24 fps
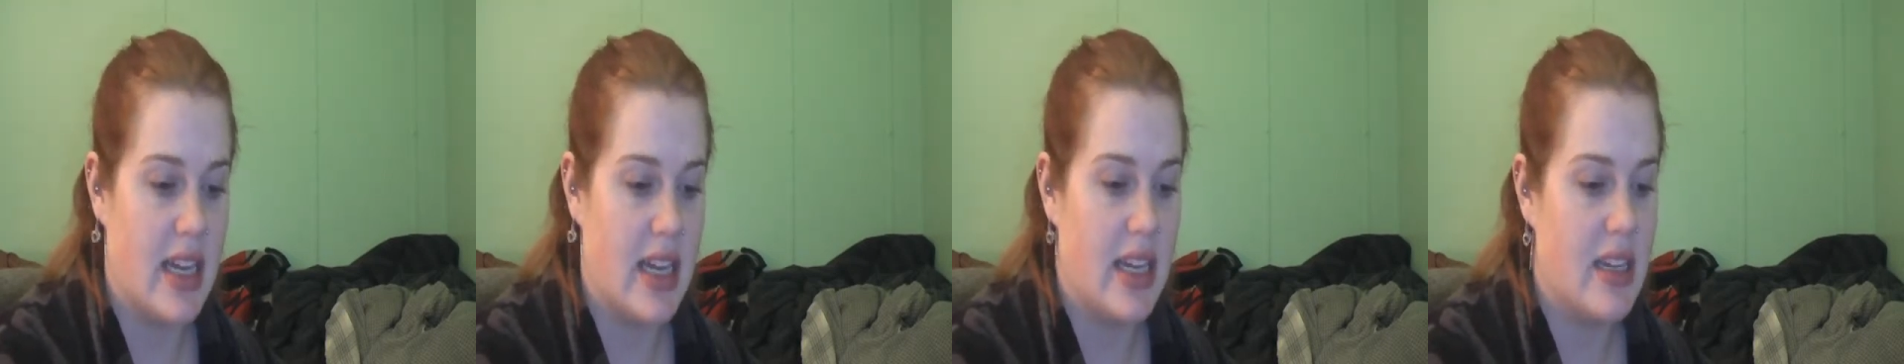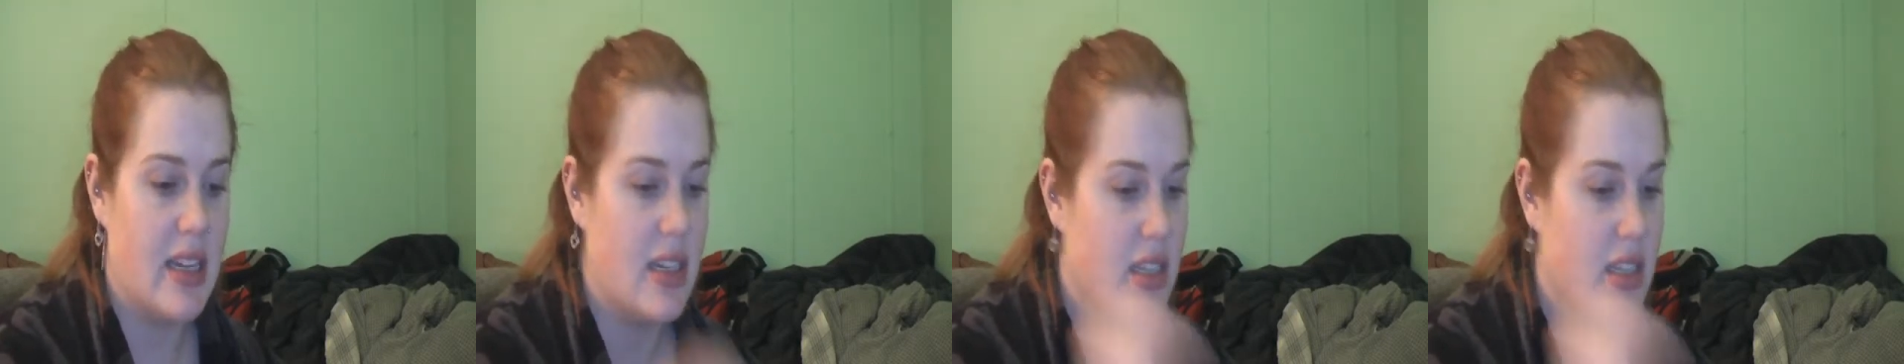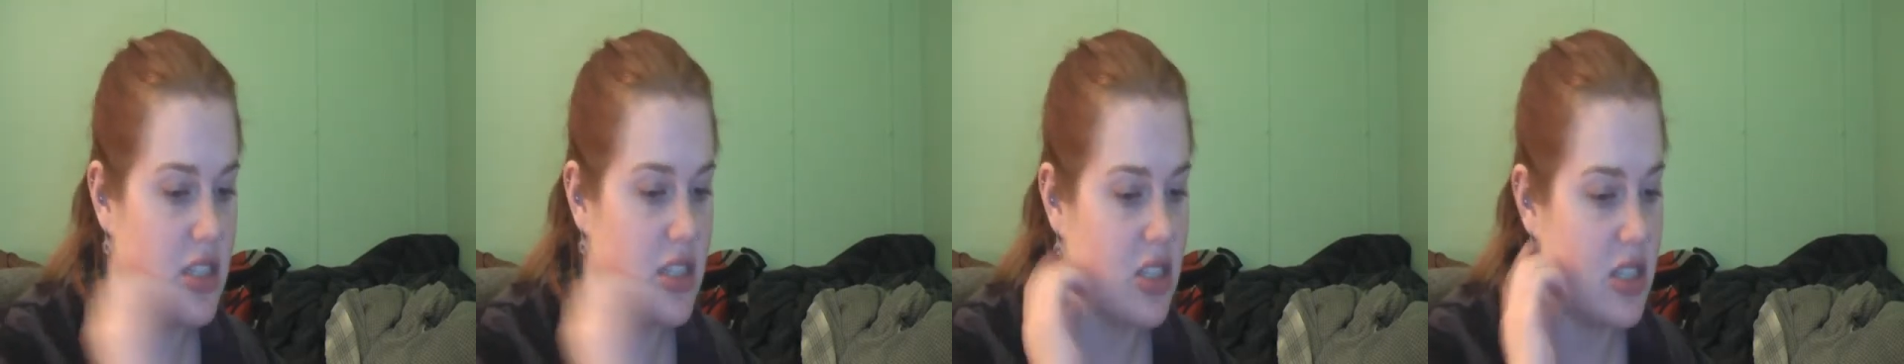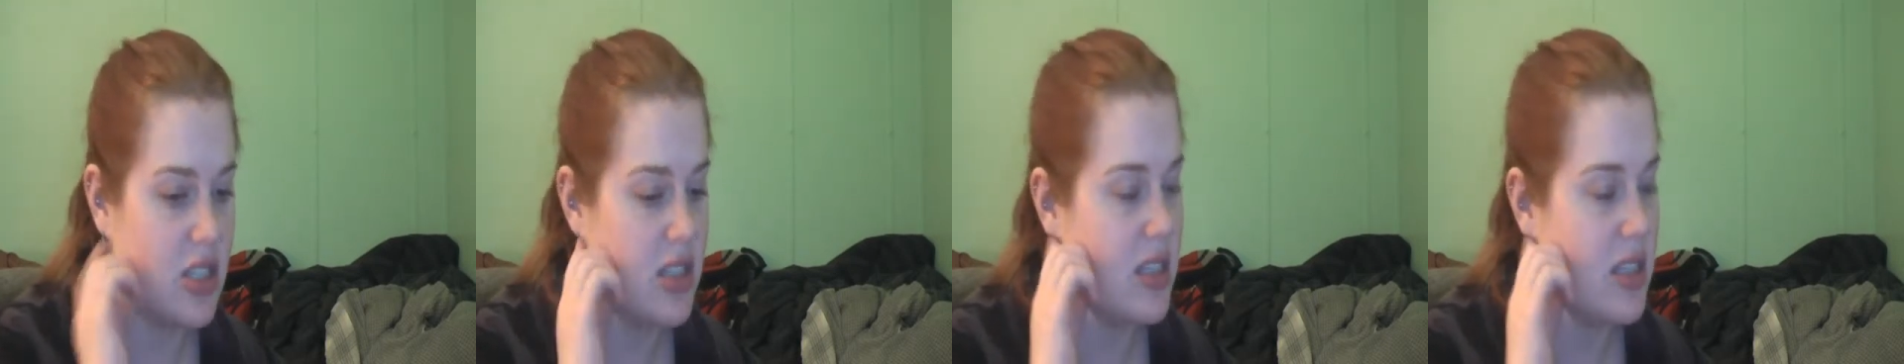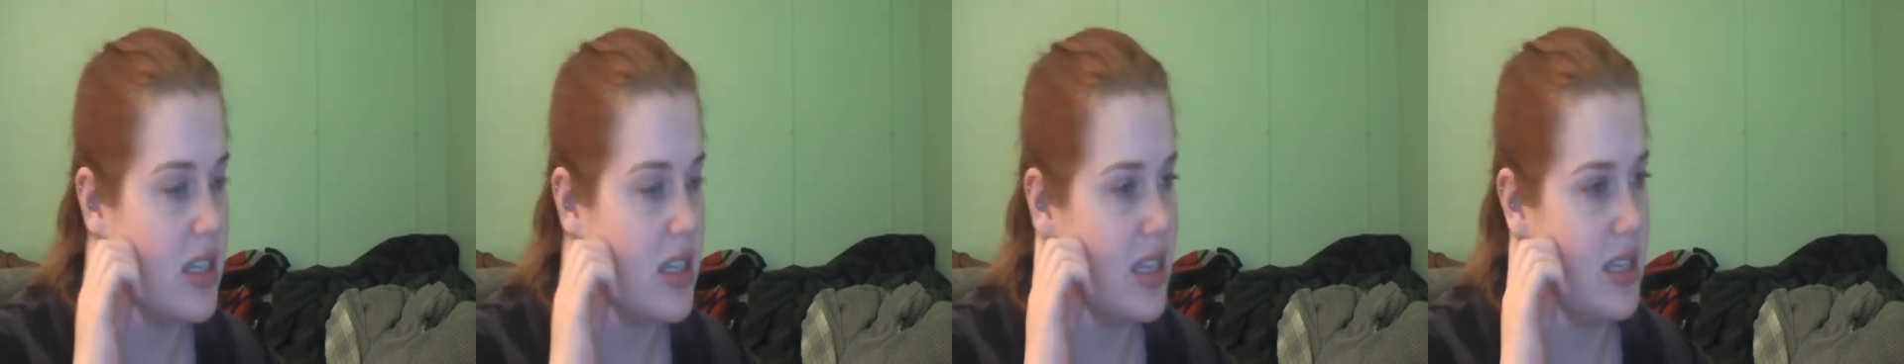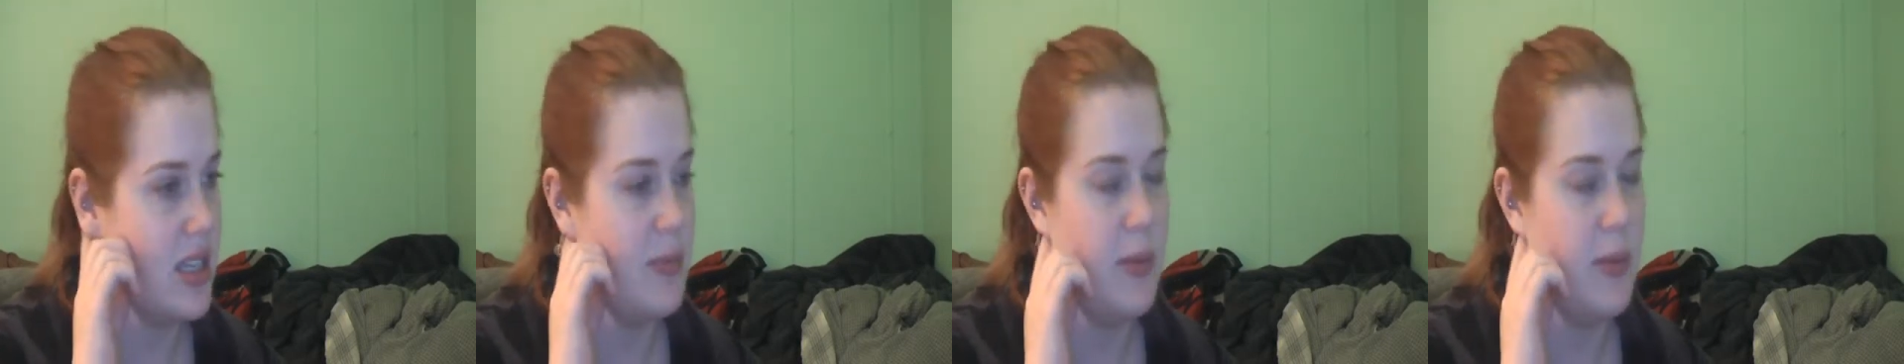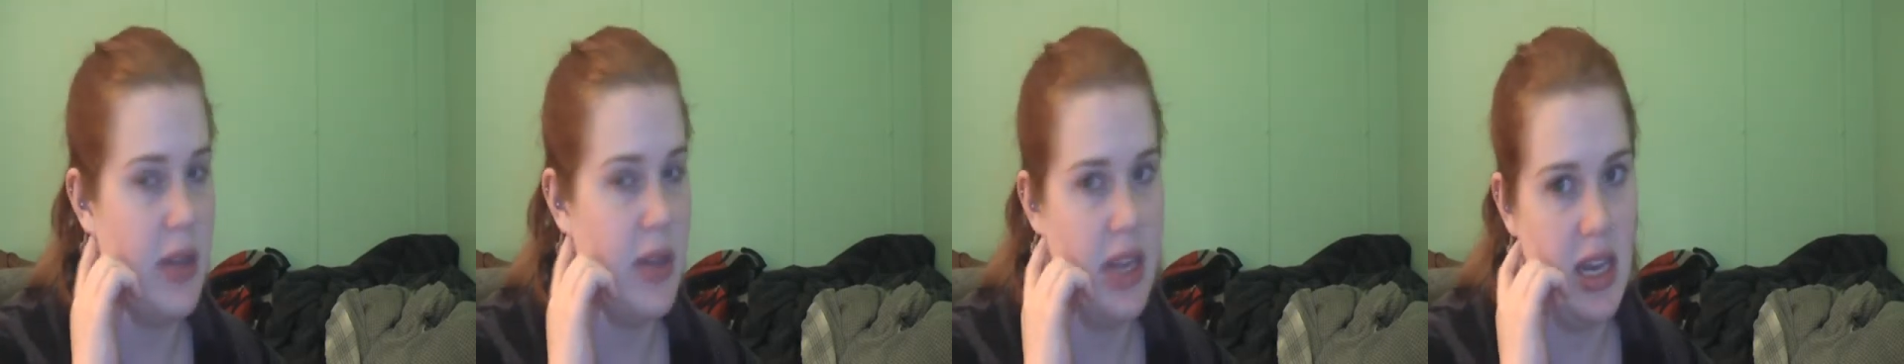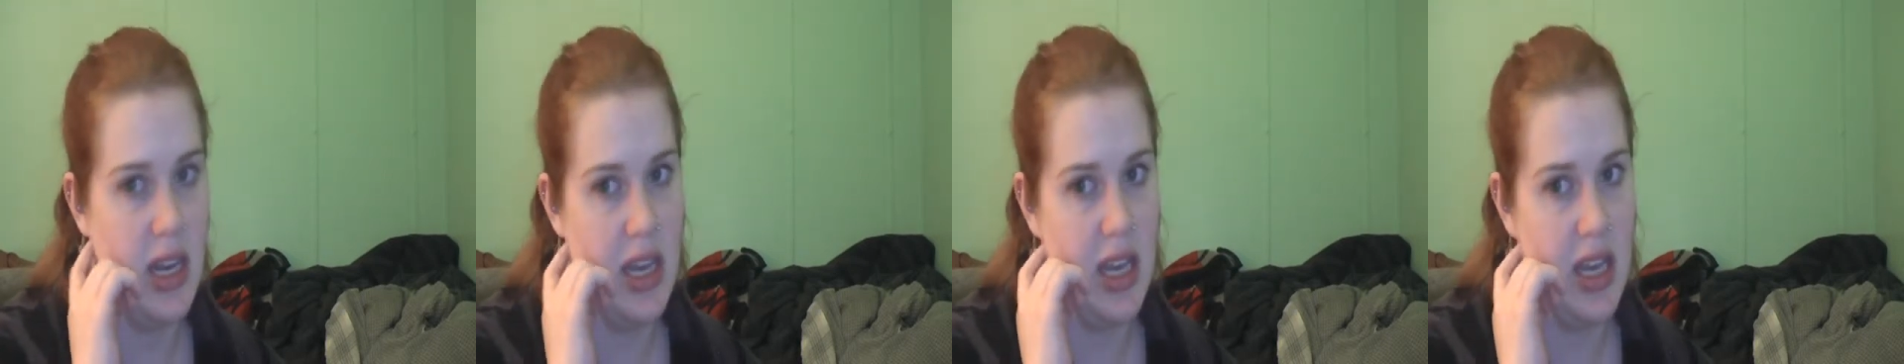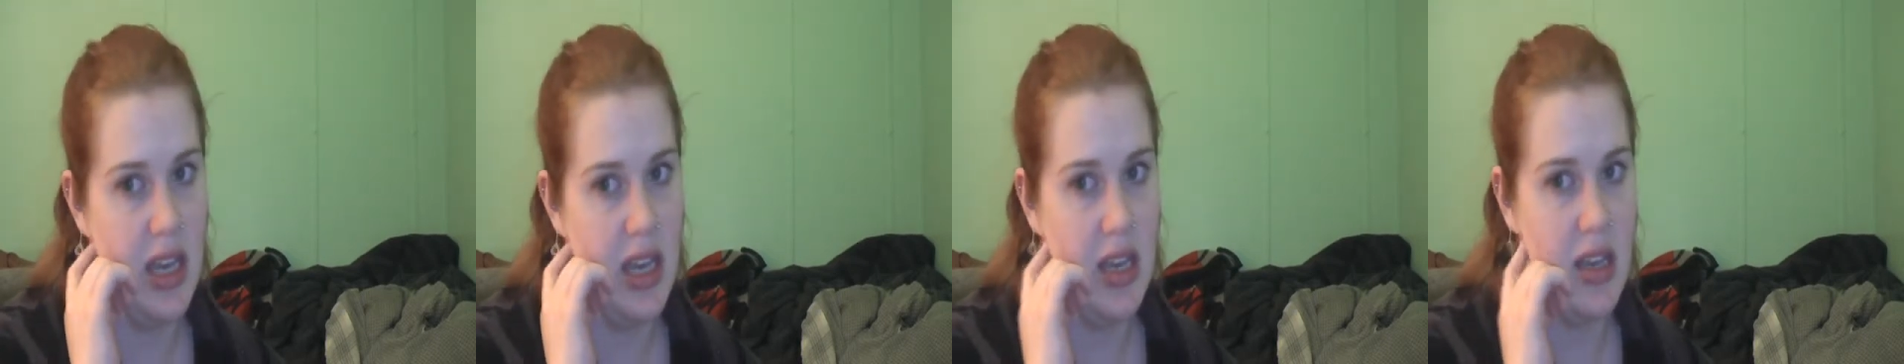and just
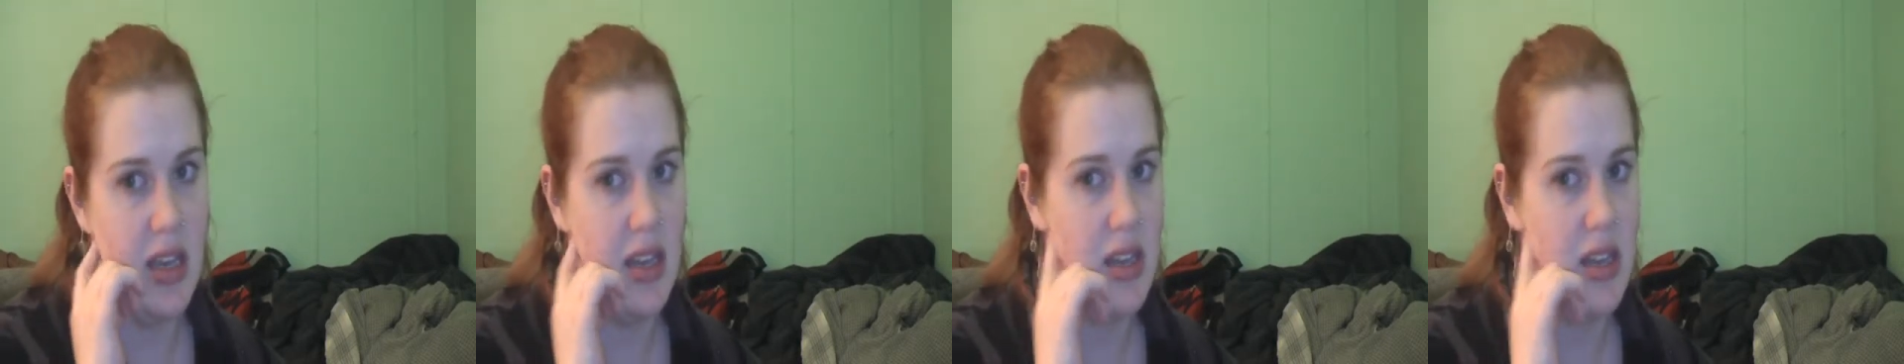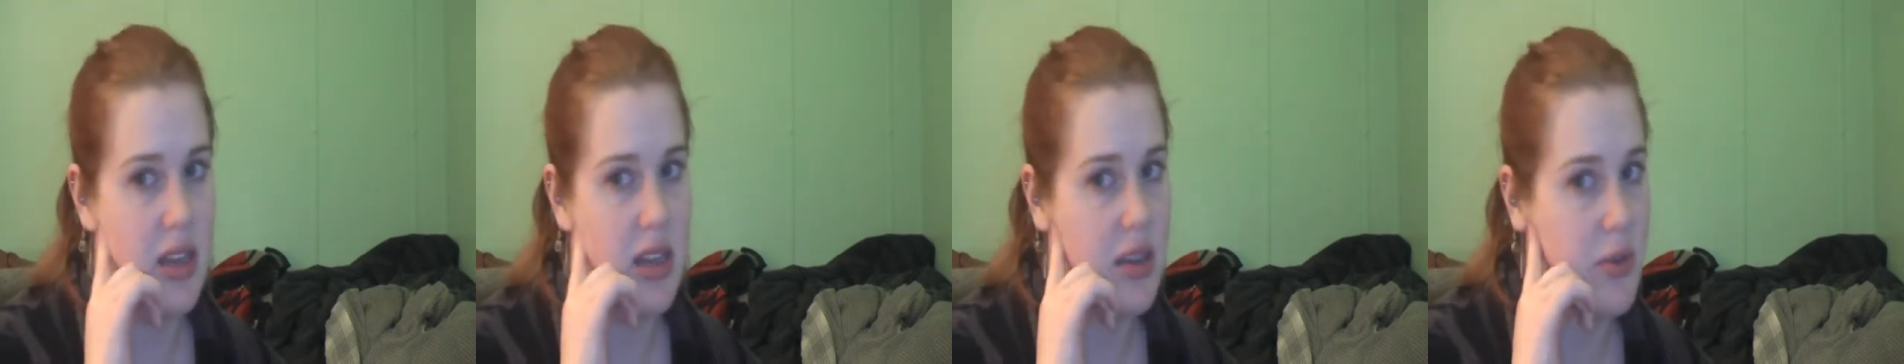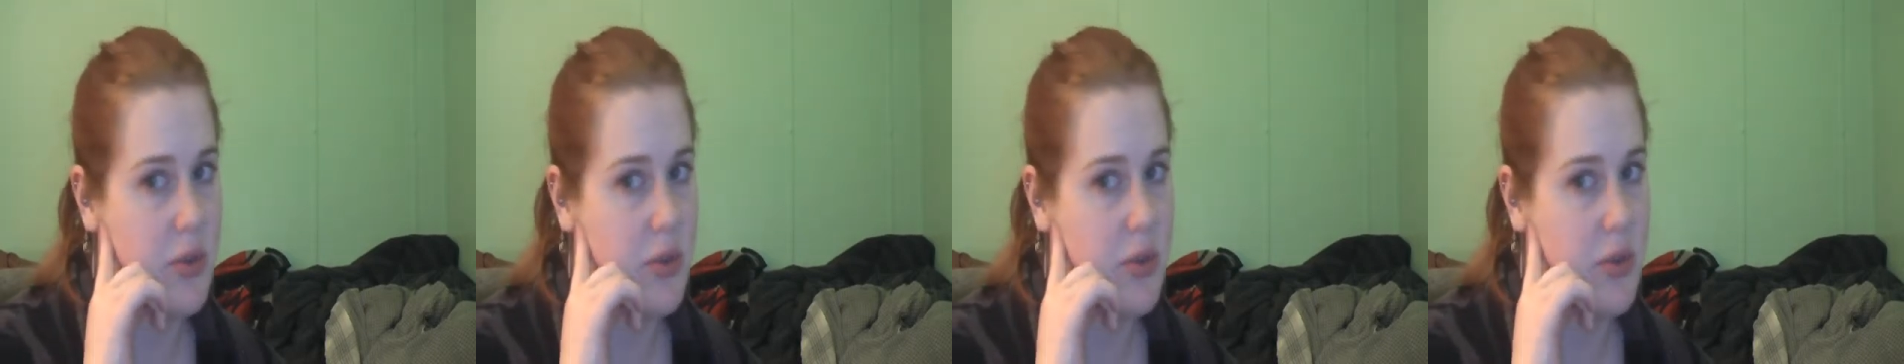explaining